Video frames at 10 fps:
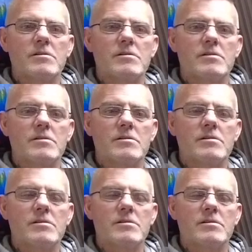
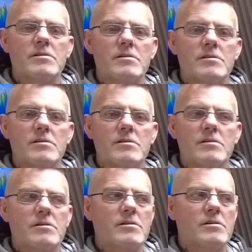
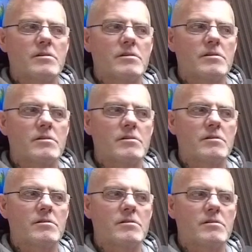
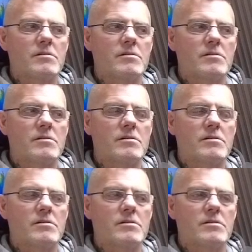
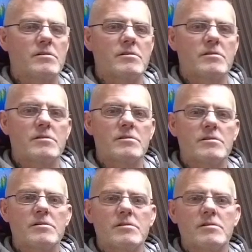
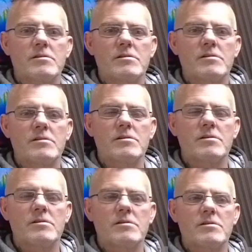
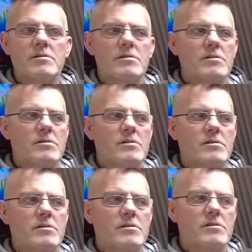
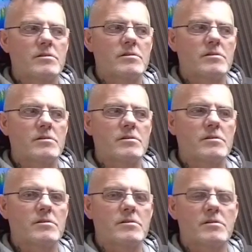
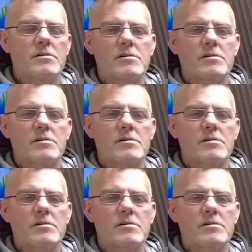(not speaking)